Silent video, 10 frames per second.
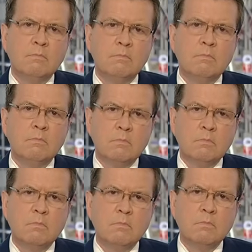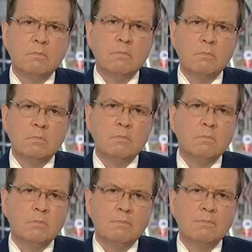
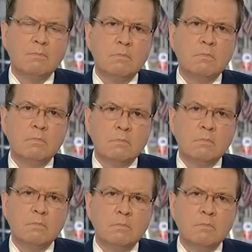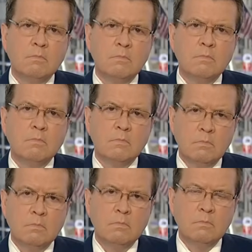
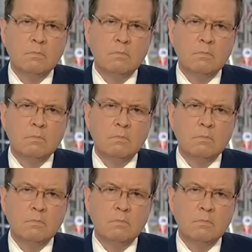The person shown says nothing.